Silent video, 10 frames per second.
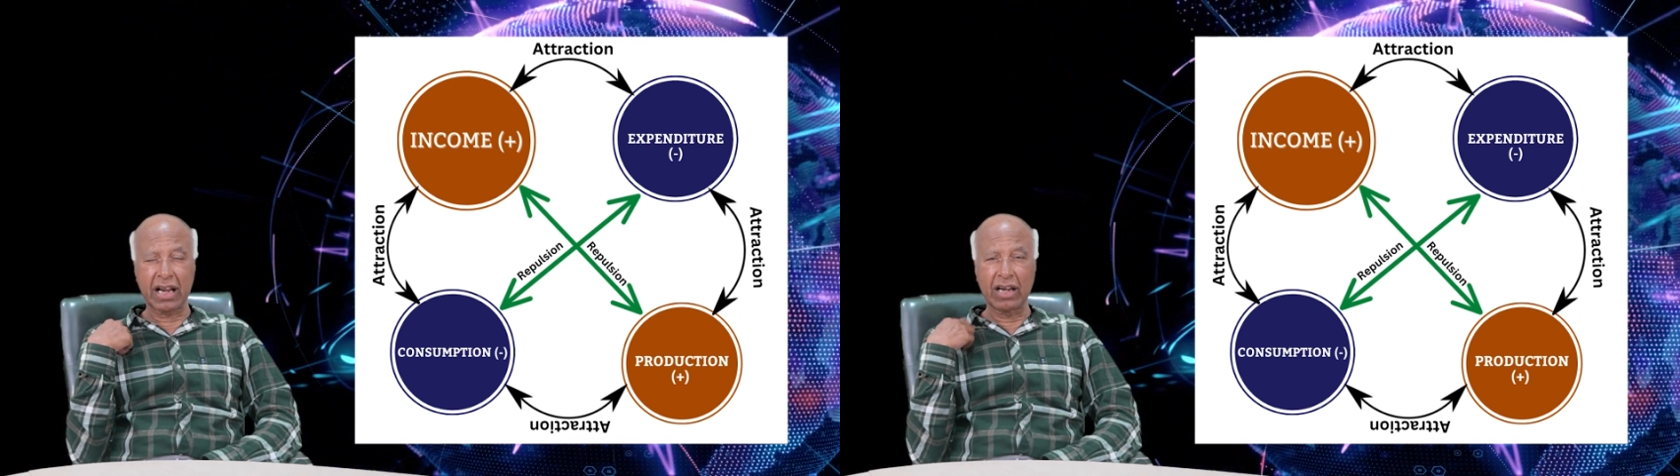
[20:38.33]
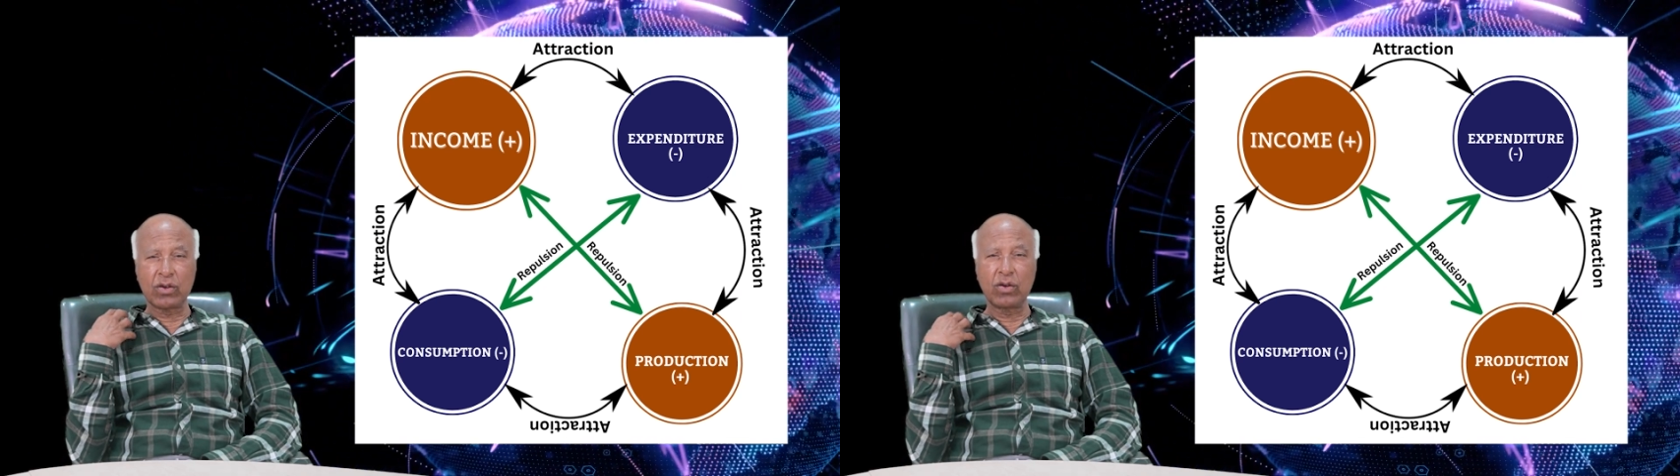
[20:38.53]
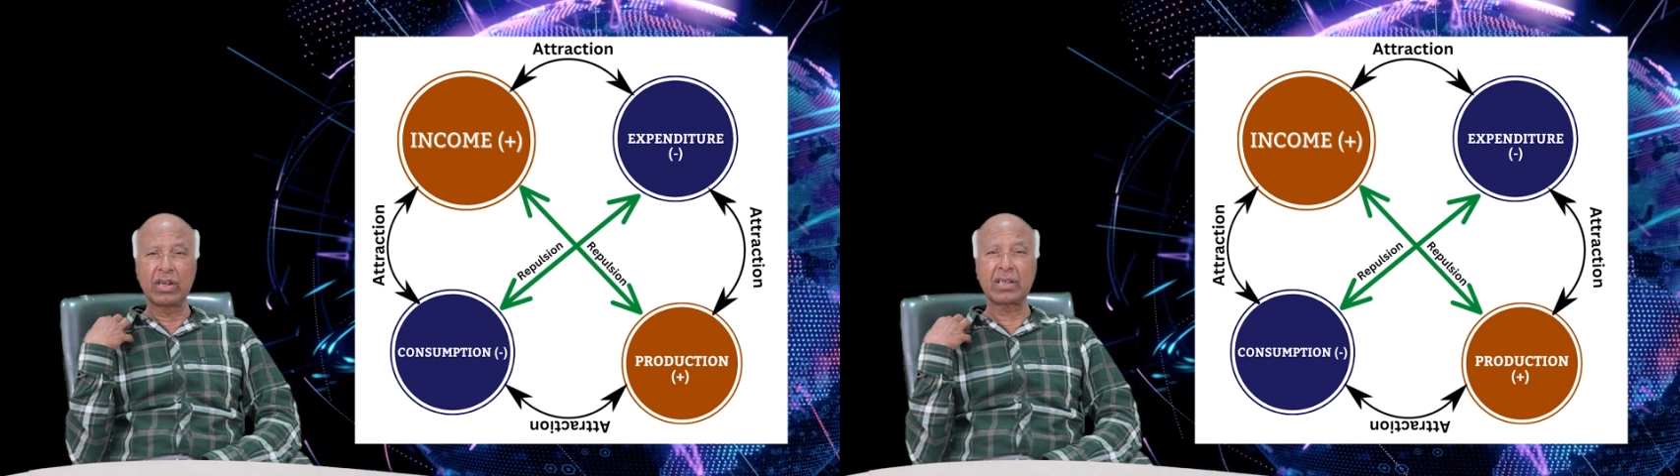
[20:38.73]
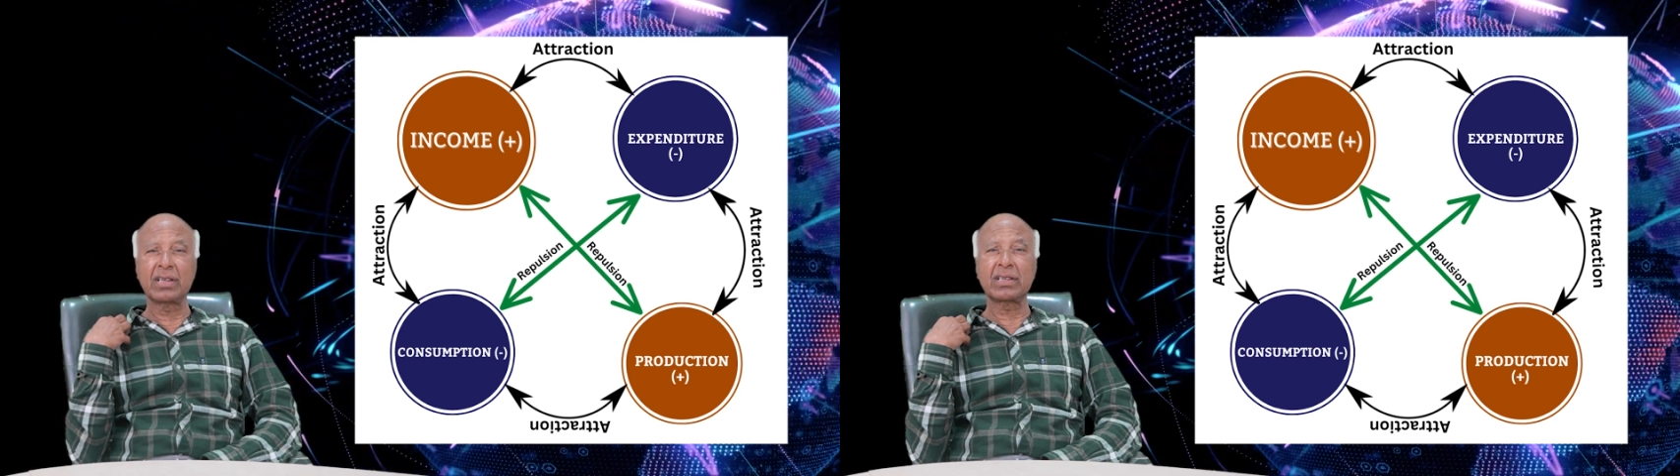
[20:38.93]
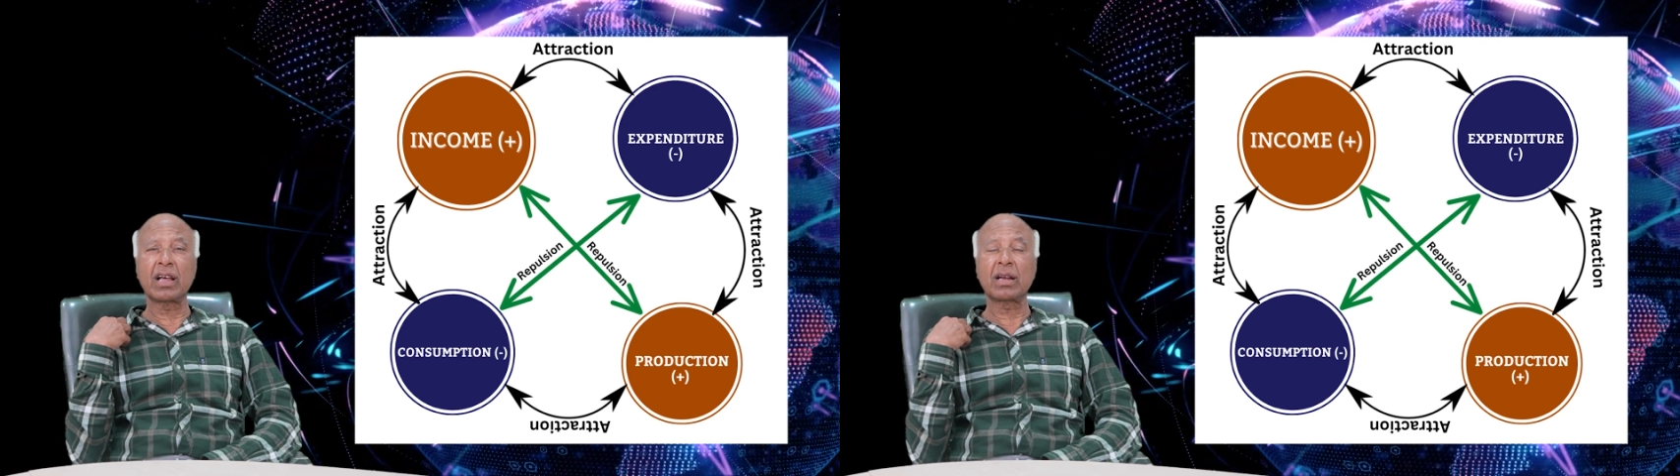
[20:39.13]

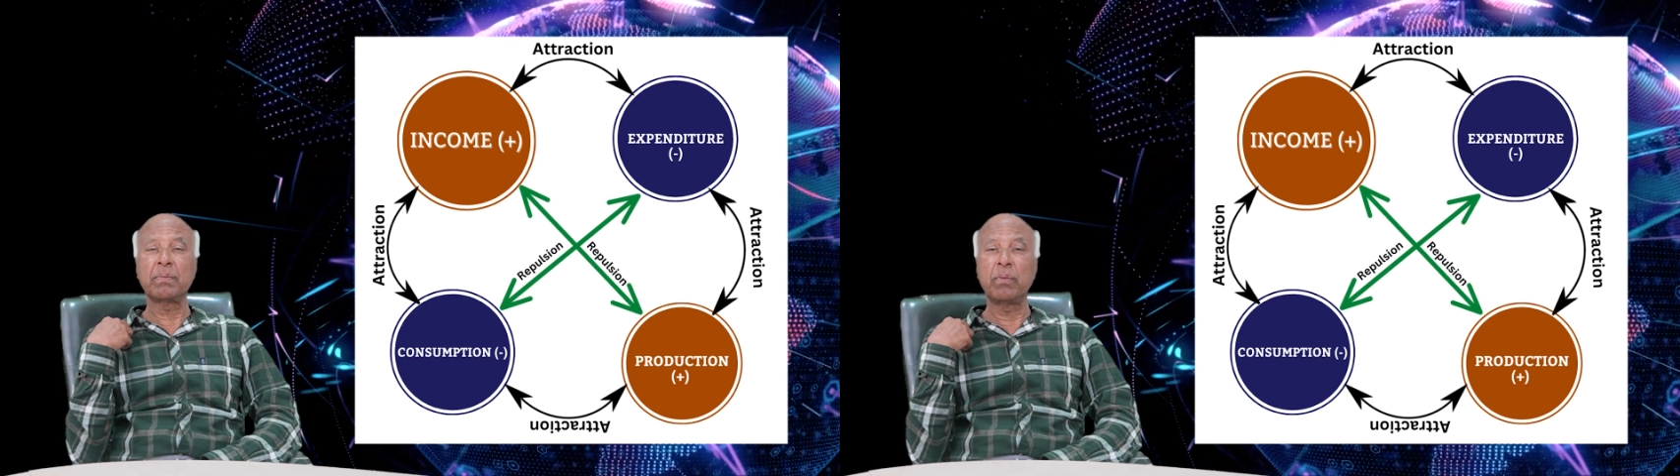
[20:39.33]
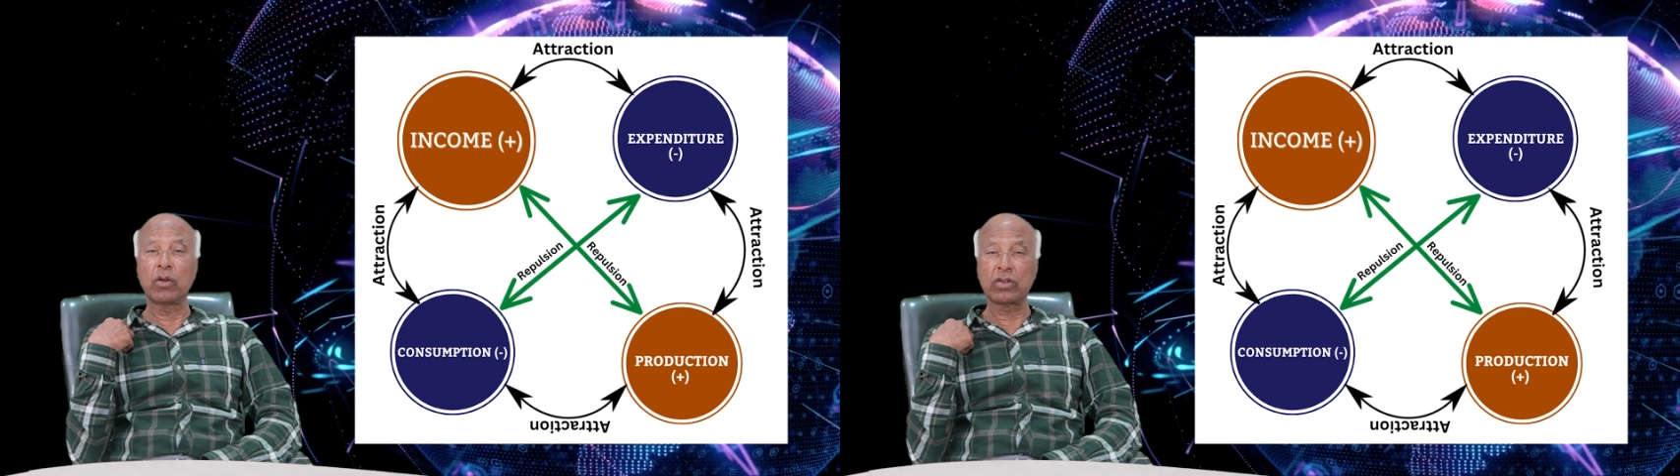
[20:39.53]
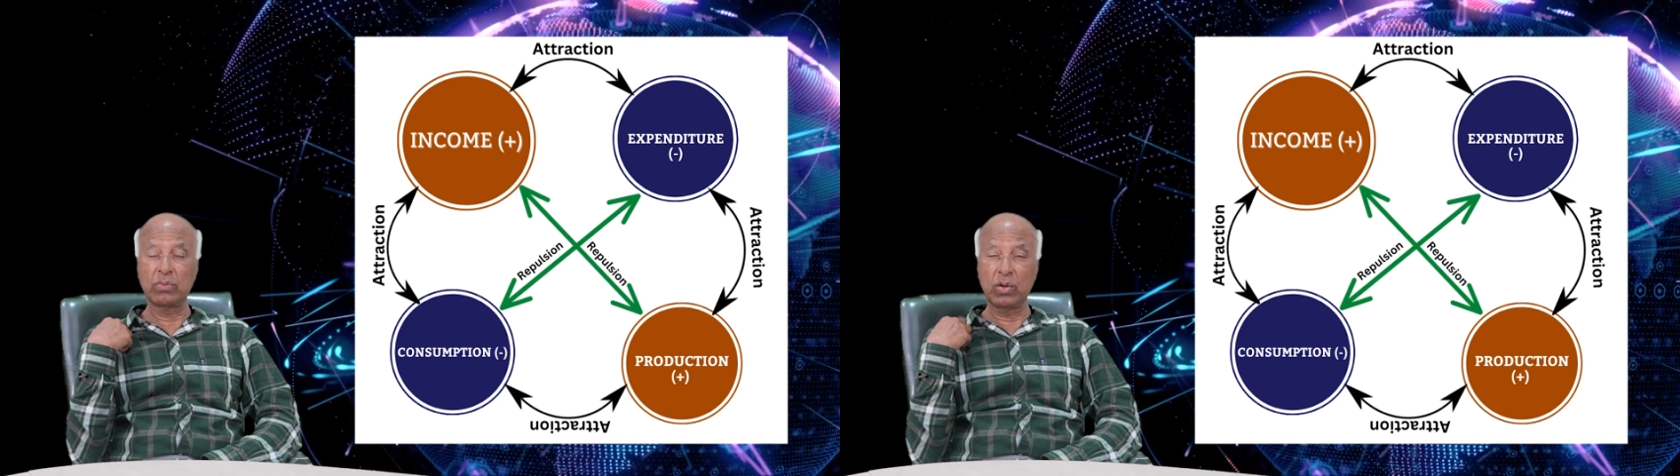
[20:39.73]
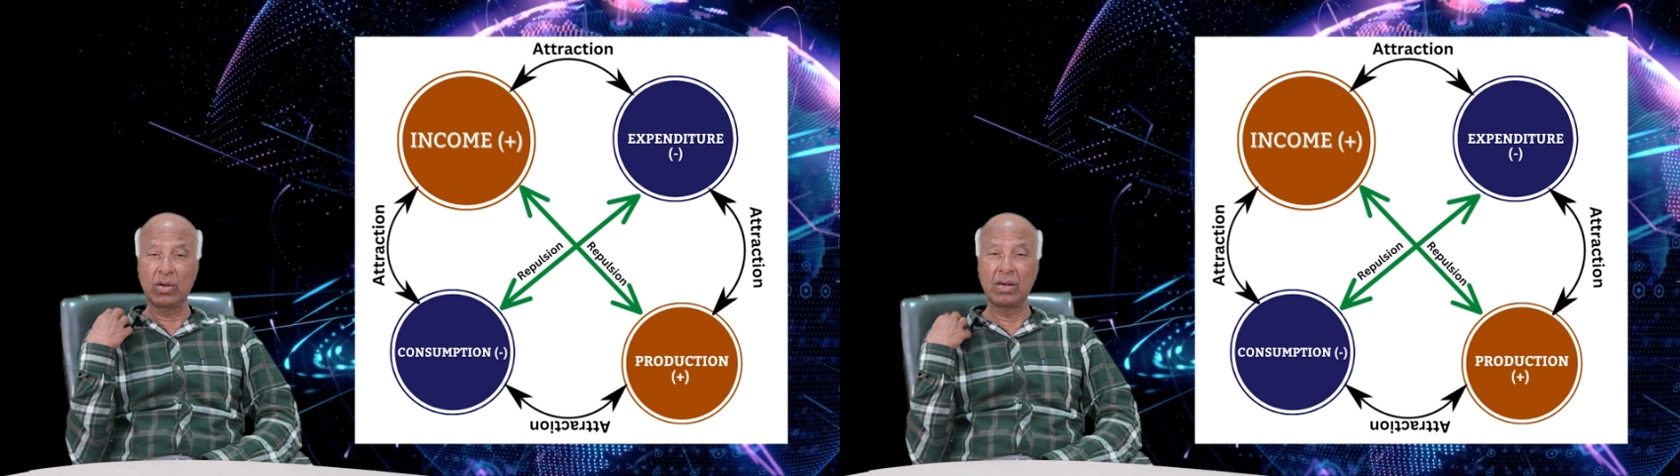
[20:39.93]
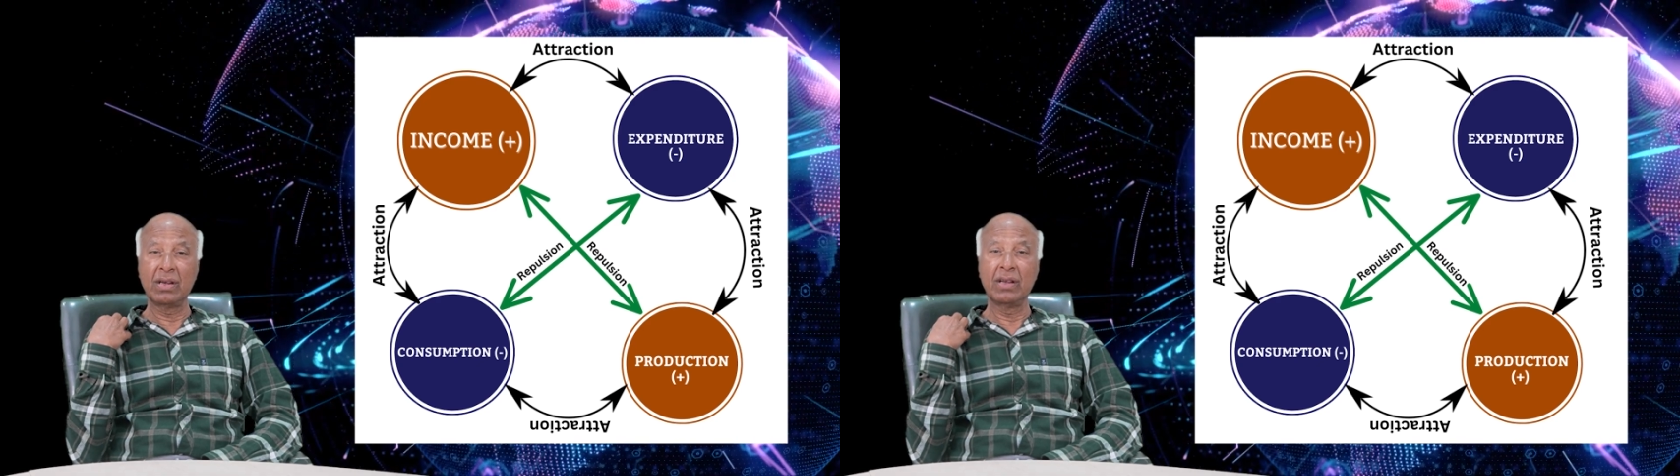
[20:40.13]
calculations are
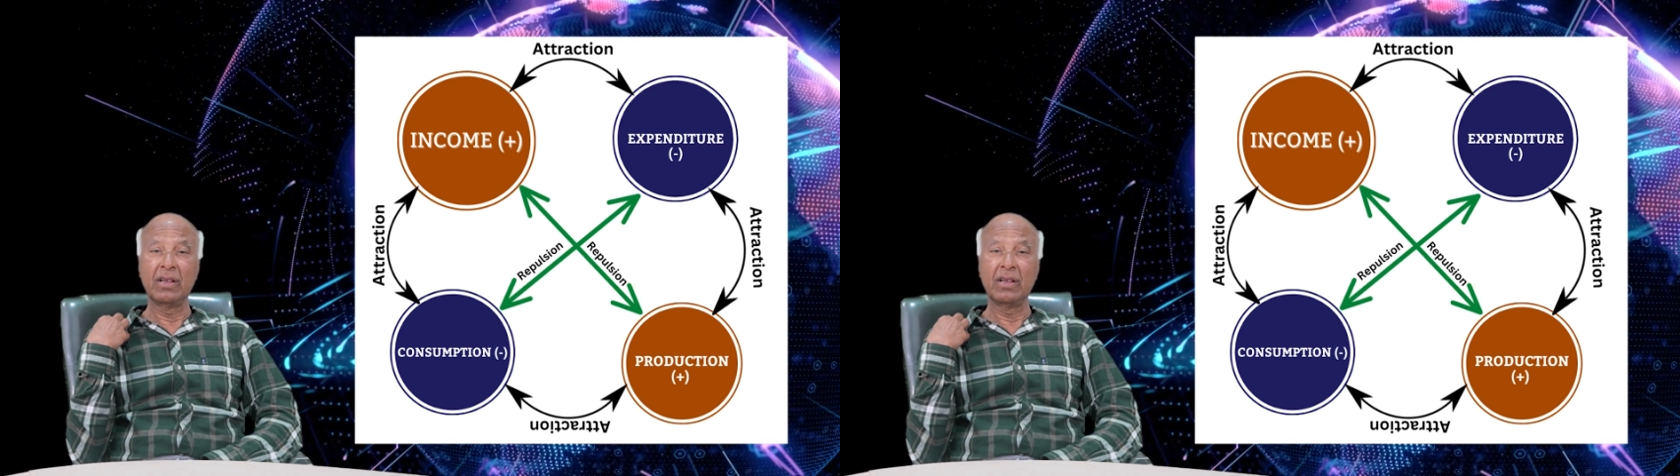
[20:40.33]
possible